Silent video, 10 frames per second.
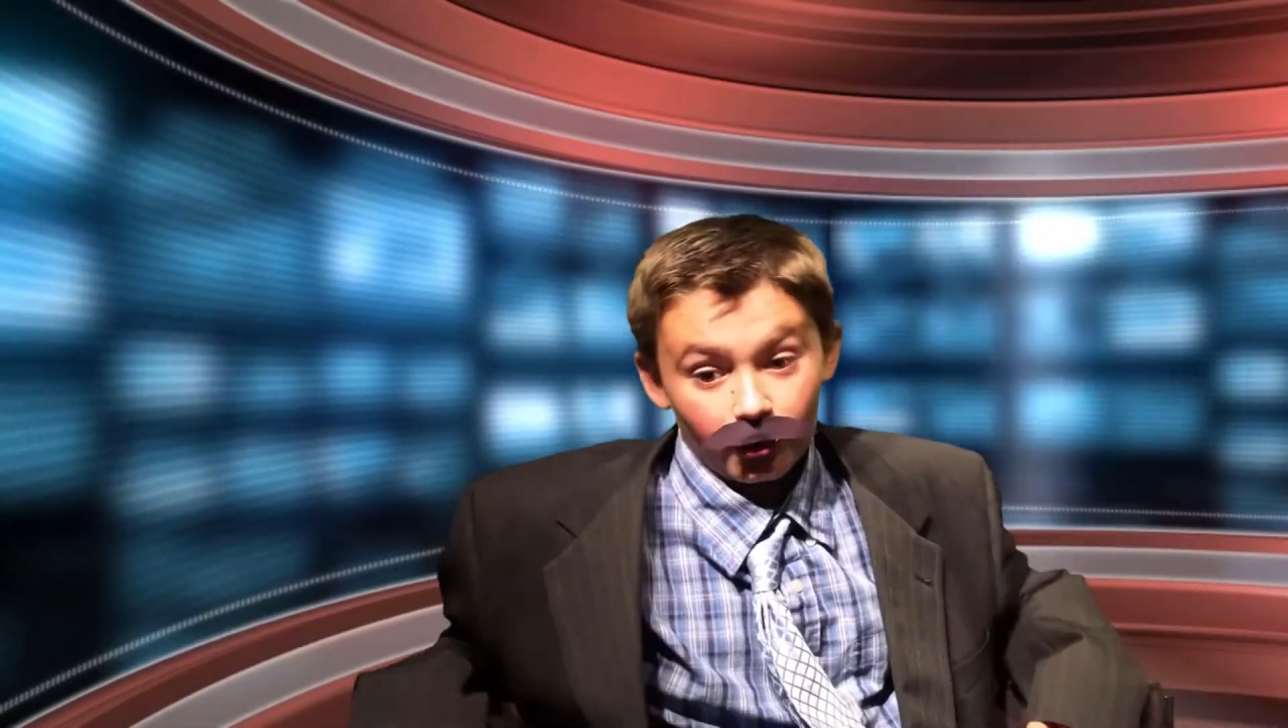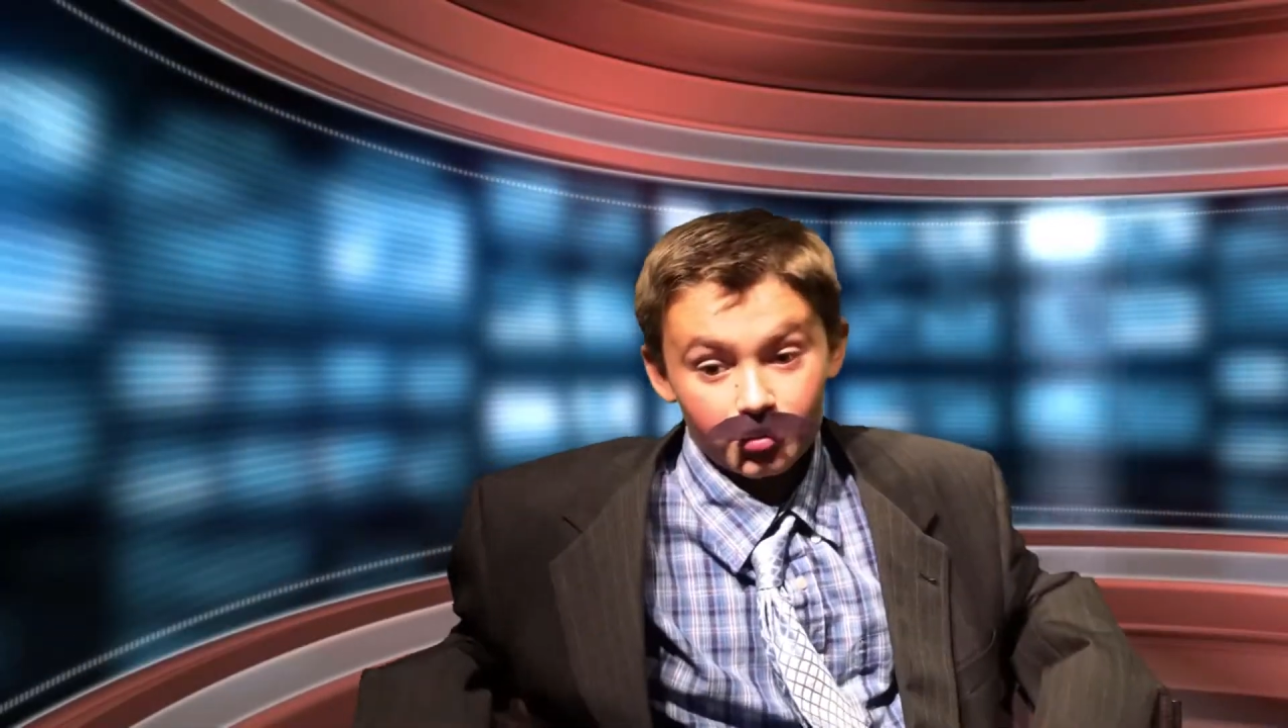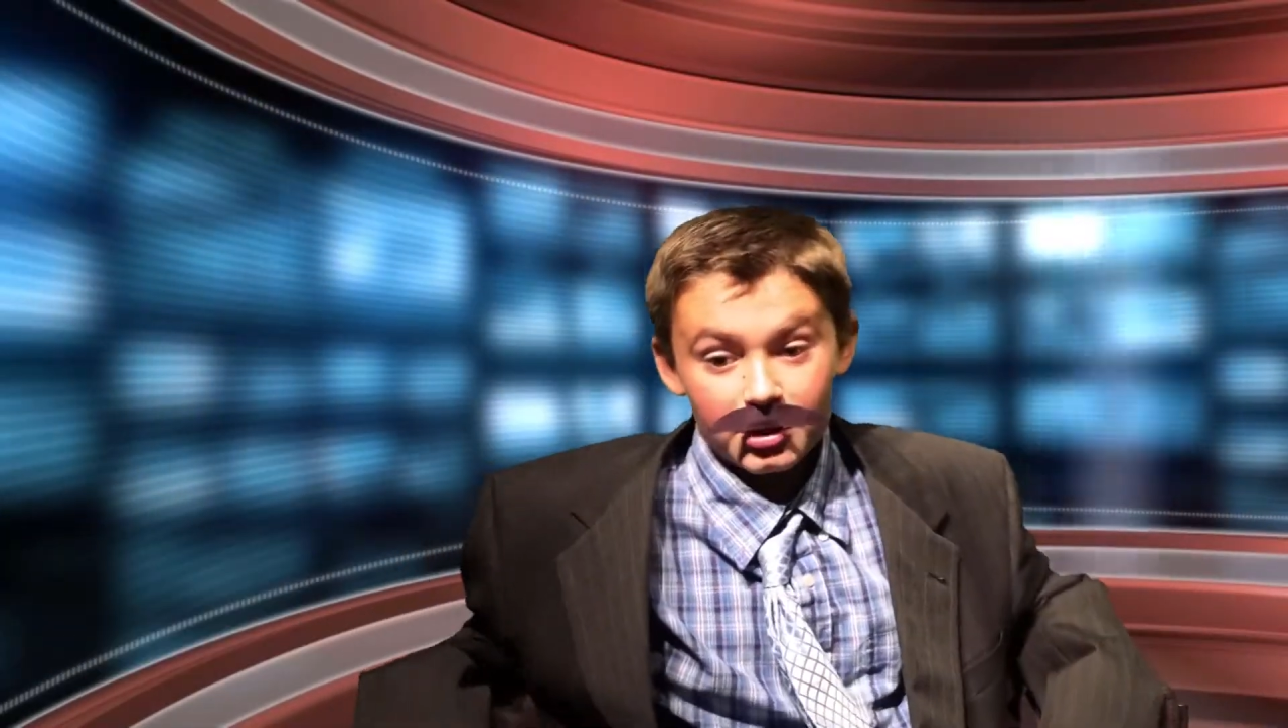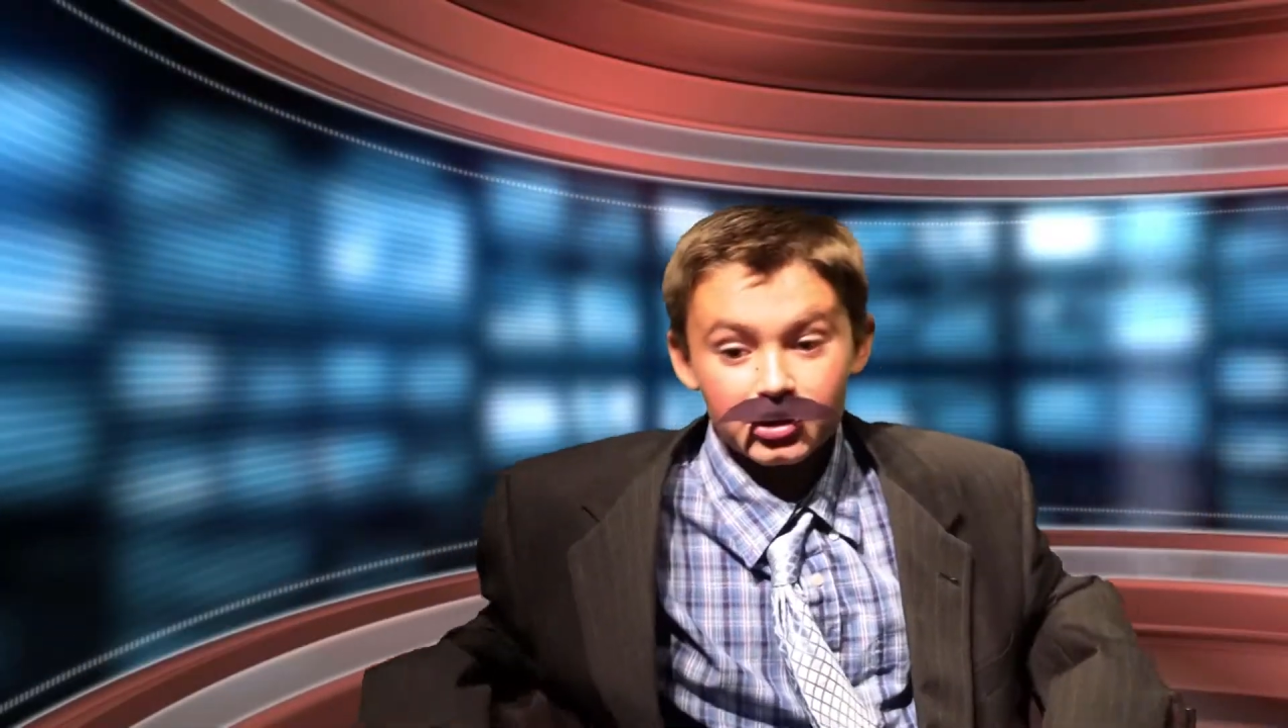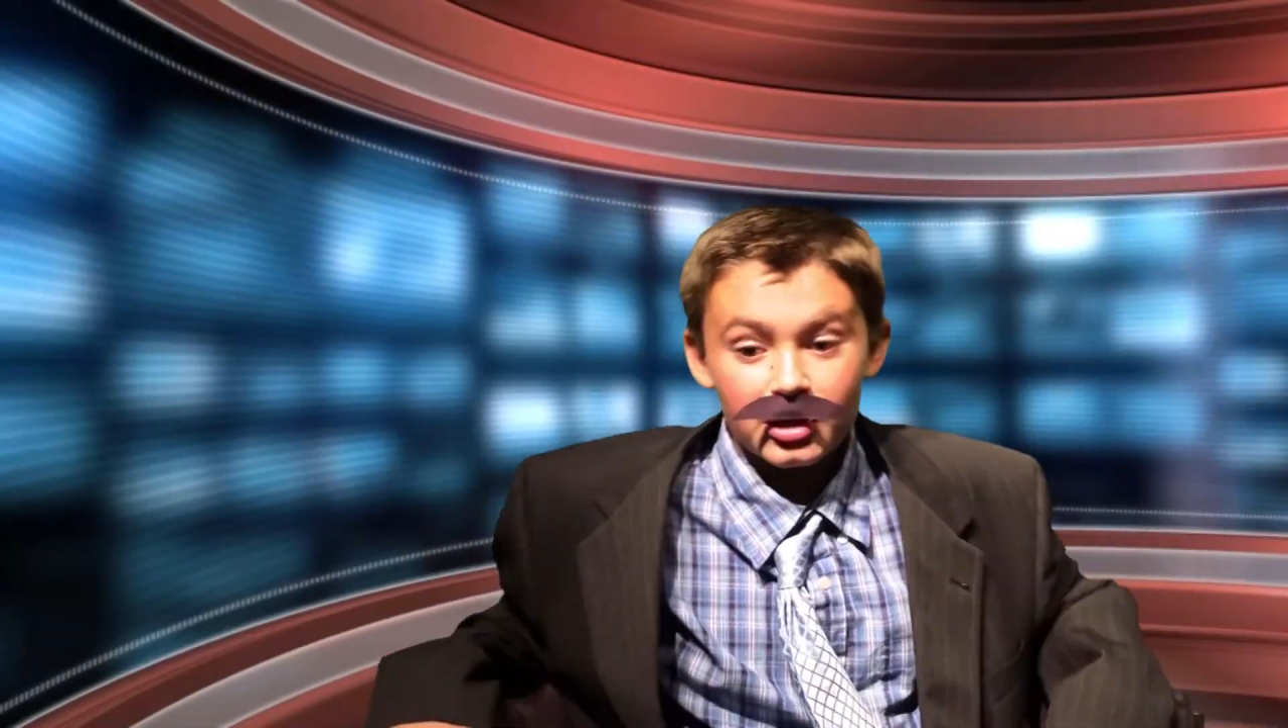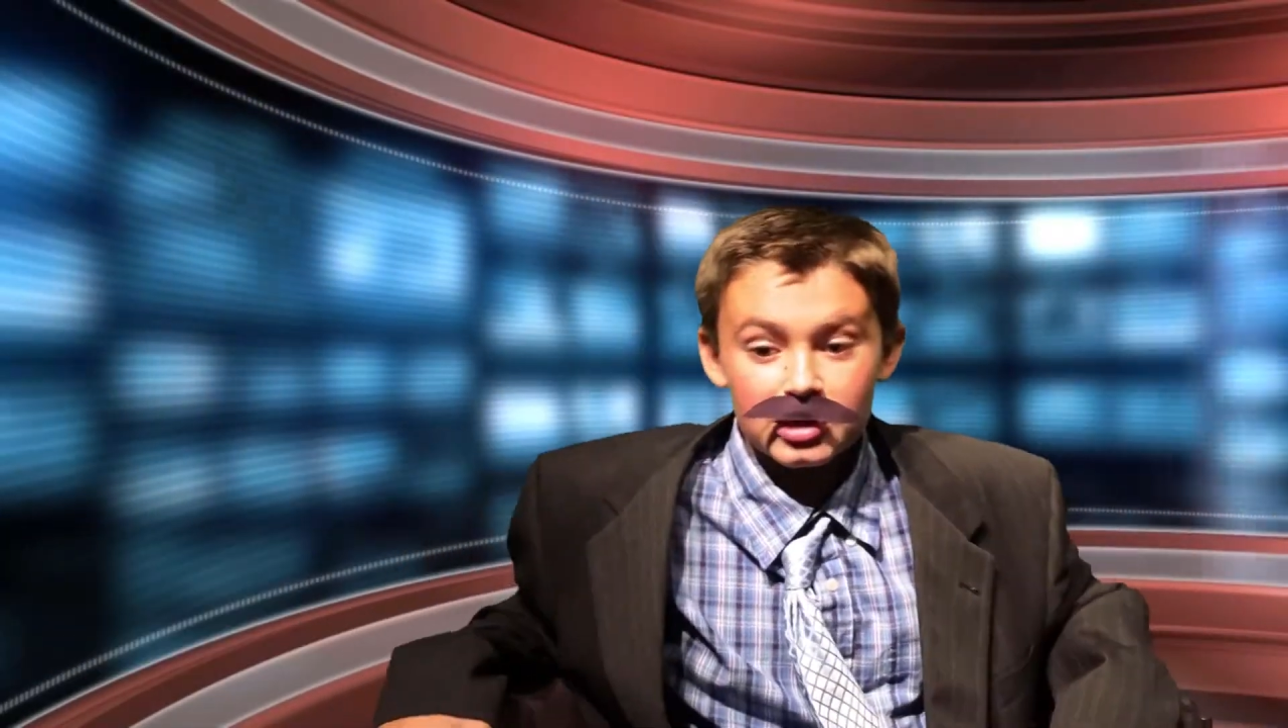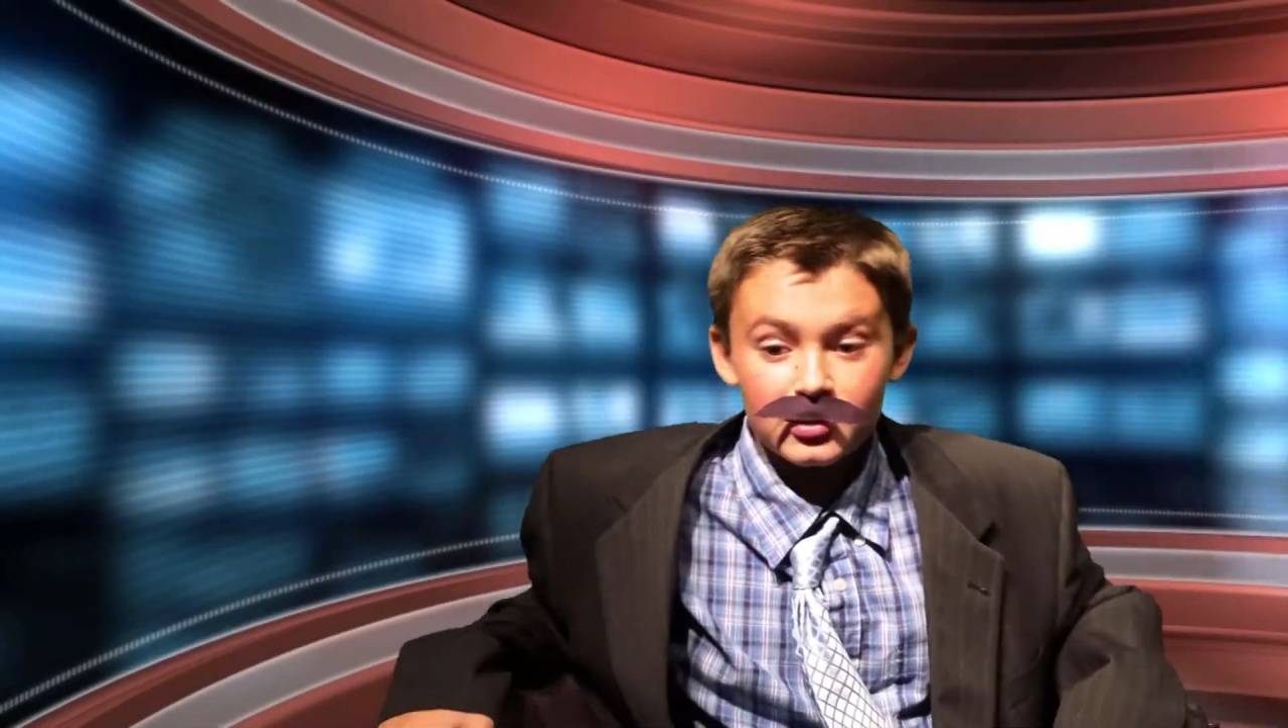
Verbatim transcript: The mystery has